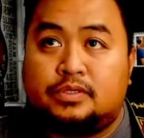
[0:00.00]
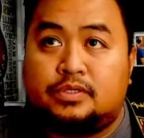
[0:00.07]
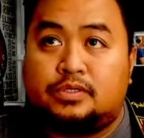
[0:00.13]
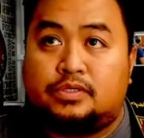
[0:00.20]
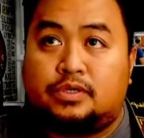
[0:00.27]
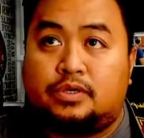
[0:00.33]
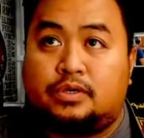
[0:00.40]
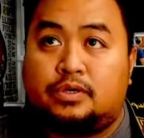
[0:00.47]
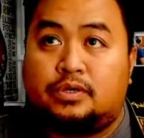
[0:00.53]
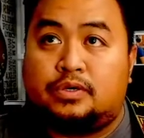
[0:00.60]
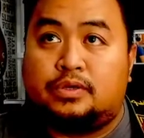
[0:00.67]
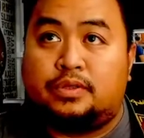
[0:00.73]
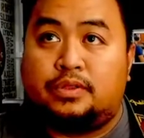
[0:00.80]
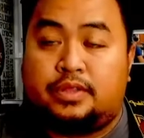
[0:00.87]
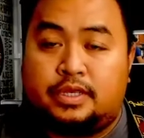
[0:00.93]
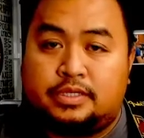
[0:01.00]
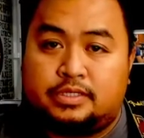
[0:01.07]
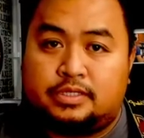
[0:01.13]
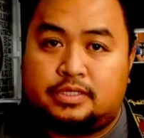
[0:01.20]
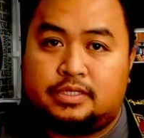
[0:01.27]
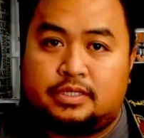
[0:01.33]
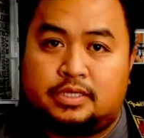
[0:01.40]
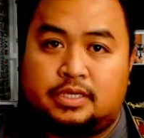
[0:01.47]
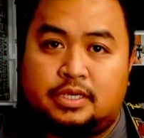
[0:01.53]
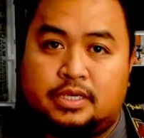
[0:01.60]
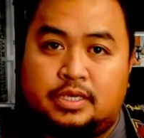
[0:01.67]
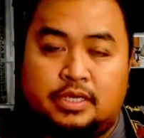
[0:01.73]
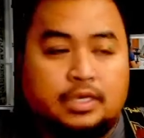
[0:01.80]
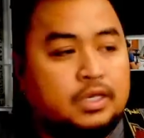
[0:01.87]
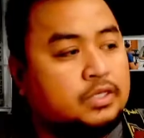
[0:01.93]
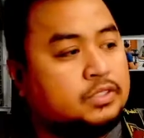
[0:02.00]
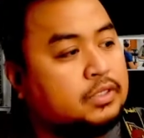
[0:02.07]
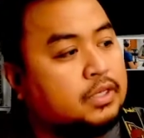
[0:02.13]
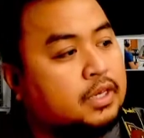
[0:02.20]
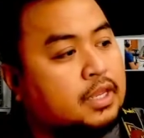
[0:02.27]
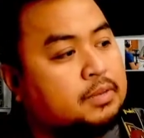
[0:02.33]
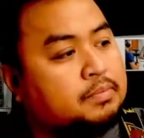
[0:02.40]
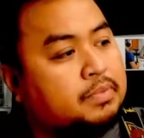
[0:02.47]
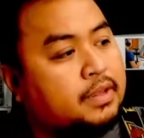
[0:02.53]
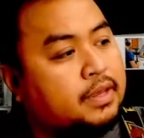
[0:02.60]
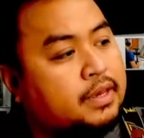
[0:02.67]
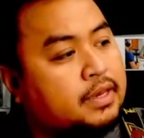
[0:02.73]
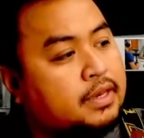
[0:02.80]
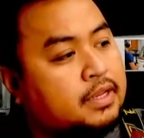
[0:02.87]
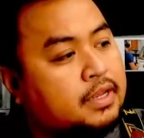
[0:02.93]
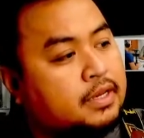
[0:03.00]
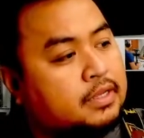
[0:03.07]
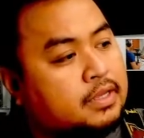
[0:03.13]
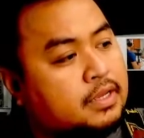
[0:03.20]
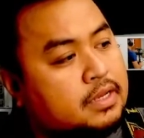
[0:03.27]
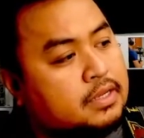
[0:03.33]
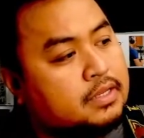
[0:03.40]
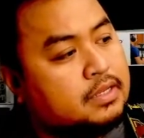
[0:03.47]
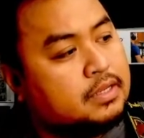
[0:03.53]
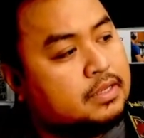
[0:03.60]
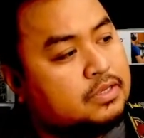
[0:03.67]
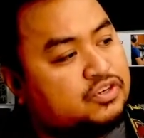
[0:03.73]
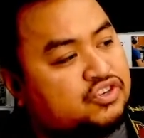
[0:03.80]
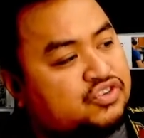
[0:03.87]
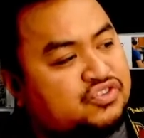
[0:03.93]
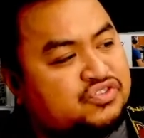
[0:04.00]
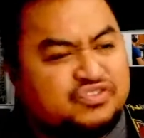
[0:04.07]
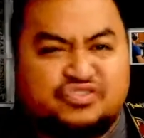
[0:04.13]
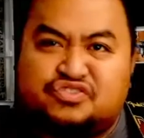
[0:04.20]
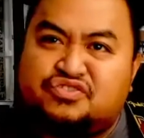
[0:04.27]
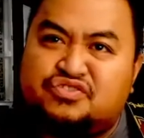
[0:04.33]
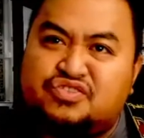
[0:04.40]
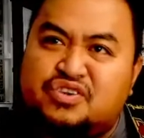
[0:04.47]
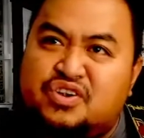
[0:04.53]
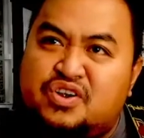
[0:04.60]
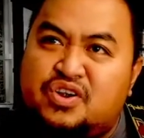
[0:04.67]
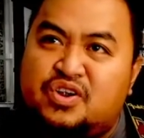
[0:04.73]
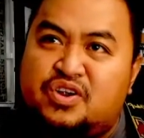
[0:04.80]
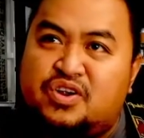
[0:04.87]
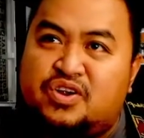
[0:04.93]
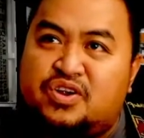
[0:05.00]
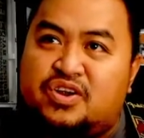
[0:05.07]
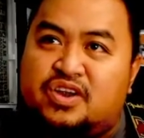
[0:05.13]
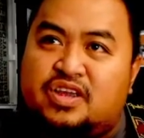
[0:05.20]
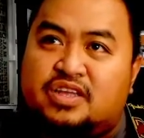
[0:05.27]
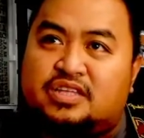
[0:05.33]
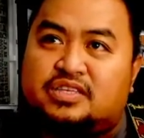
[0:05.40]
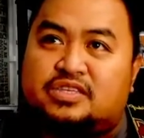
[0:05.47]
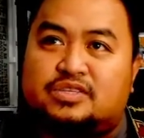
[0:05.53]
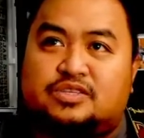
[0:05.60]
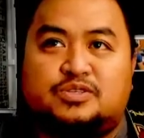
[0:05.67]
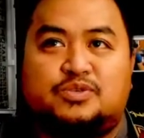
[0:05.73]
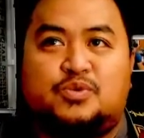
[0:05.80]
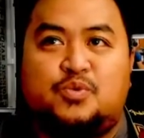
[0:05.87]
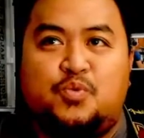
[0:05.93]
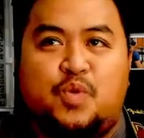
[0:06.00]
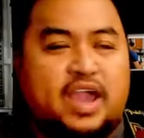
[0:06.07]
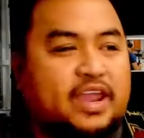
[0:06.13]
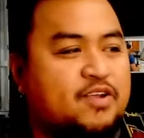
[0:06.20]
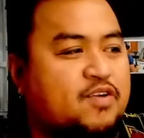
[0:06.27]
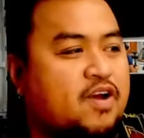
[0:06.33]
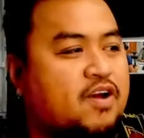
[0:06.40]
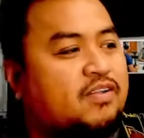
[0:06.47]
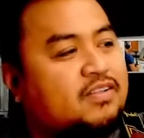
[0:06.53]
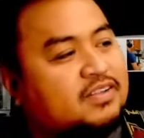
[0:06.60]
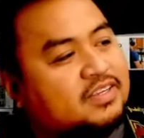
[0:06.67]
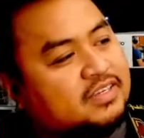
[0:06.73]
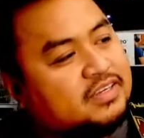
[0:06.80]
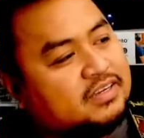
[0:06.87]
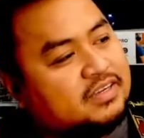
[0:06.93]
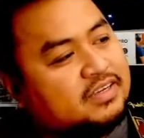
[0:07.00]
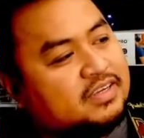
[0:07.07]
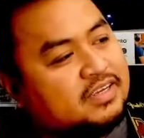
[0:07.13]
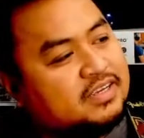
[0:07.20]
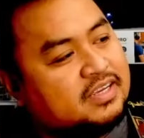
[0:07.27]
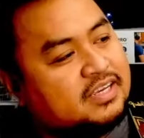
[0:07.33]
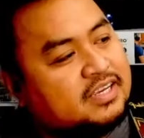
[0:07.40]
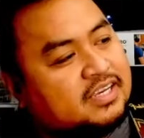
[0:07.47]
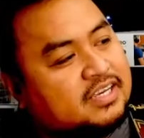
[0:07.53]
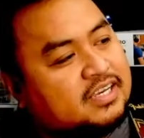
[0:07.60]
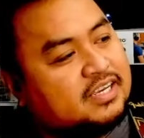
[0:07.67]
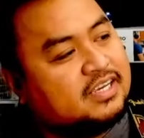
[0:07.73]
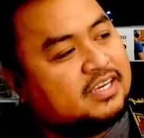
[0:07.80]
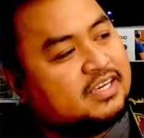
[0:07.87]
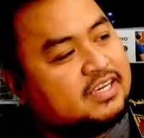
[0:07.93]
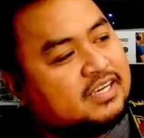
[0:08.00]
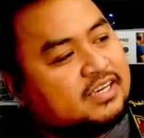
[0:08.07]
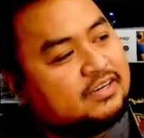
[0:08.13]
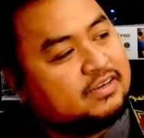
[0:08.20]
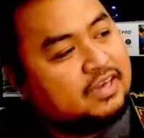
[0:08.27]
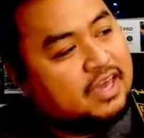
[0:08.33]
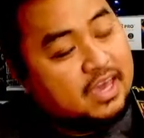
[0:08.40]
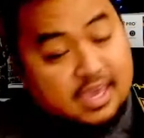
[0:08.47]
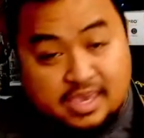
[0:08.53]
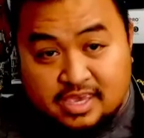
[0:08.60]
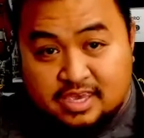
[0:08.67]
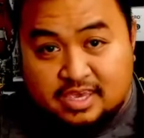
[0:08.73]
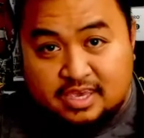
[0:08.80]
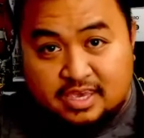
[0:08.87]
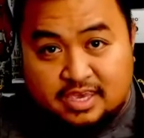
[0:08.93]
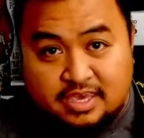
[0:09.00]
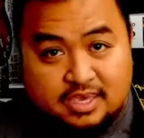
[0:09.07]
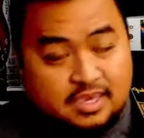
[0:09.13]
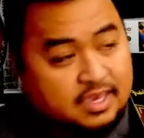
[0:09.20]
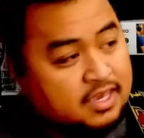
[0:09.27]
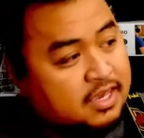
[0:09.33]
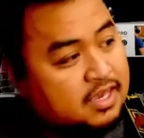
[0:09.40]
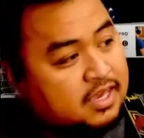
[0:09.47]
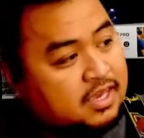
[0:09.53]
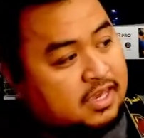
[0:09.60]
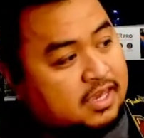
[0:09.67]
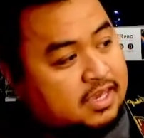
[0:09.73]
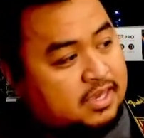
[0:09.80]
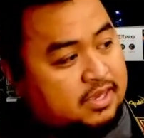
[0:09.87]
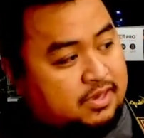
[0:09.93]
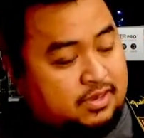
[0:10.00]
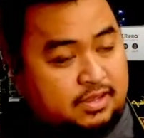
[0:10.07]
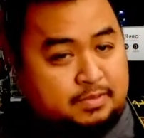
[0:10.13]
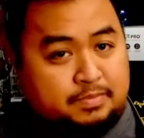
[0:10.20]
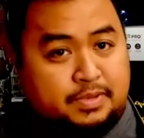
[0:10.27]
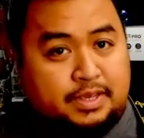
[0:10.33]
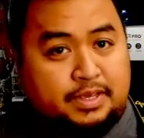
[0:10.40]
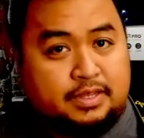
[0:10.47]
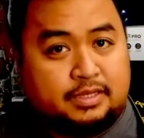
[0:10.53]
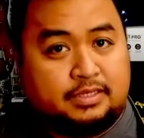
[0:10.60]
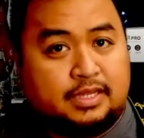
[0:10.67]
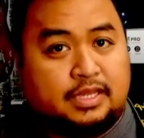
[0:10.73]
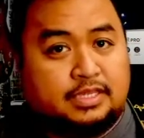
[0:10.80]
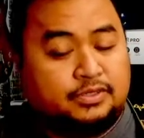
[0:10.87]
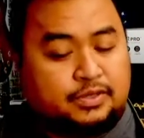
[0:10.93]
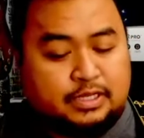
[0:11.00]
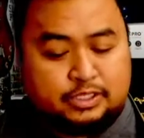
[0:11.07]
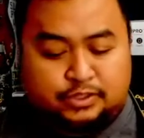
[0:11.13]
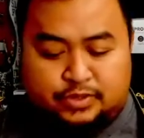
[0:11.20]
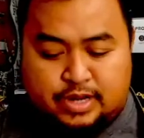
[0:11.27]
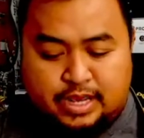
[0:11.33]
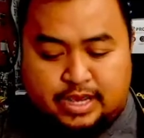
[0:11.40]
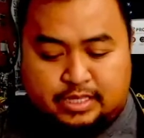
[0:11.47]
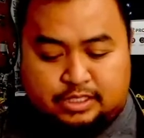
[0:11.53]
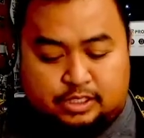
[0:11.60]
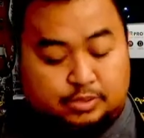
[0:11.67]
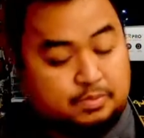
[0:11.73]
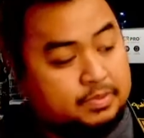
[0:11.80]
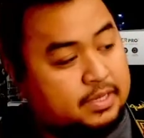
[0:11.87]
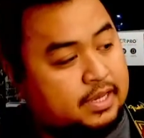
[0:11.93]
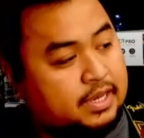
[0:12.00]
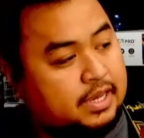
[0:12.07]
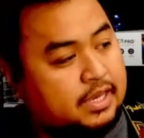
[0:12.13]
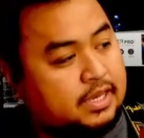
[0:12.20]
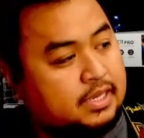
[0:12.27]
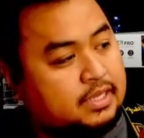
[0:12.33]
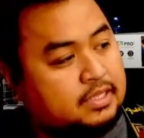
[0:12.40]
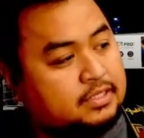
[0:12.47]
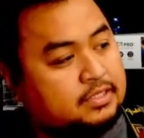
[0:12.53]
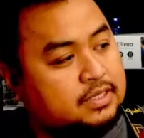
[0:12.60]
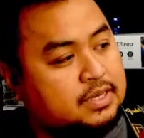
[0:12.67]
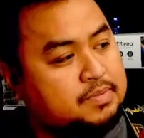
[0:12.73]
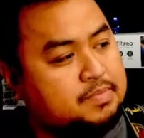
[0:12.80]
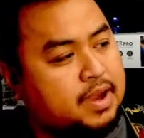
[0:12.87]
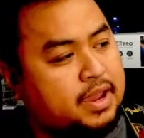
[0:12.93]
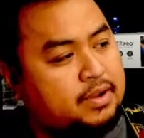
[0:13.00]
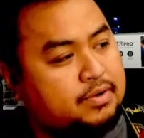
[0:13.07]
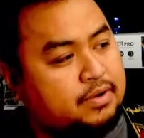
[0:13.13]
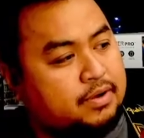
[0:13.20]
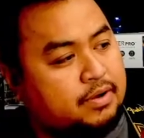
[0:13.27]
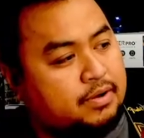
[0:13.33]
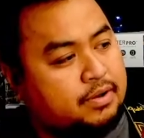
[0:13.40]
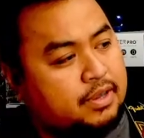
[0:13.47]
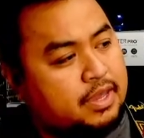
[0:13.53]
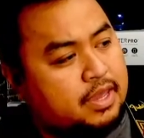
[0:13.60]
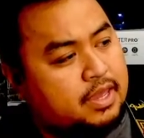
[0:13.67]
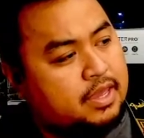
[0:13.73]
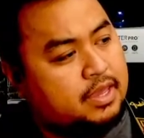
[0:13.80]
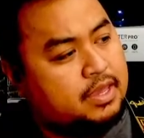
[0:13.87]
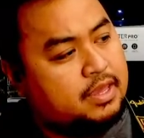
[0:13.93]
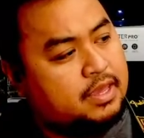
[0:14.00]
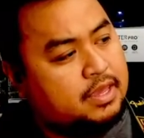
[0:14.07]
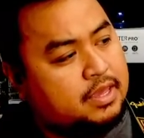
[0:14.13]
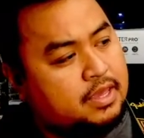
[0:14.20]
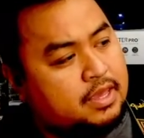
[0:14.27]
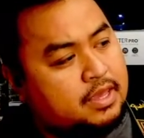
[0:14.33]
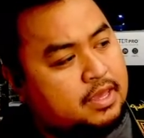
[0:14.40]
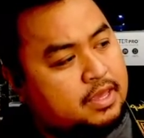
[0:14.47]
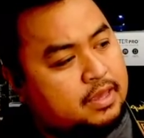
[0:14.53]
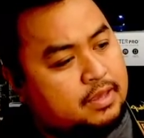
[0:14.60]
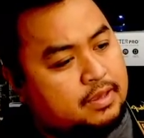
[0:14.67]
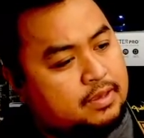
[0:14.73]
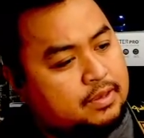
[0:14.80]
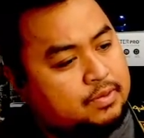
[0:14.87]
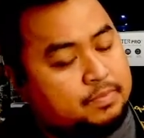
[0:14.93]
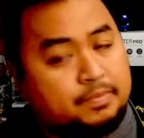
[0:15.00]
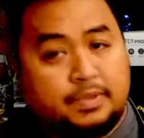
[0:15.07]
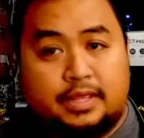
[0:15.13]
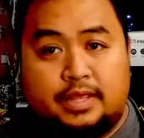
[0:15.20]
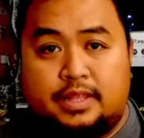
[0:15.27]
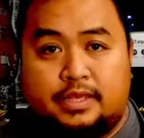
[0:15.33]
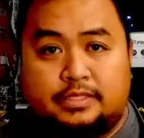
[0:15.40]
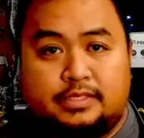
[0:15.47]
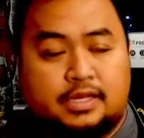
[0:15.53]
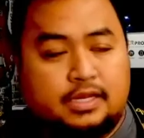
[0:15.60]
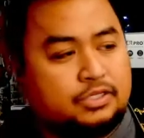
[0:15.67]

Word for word: so this so you can play like that and then it's rock and roll so okay you can play like that you can try to play it's E minor okay play like that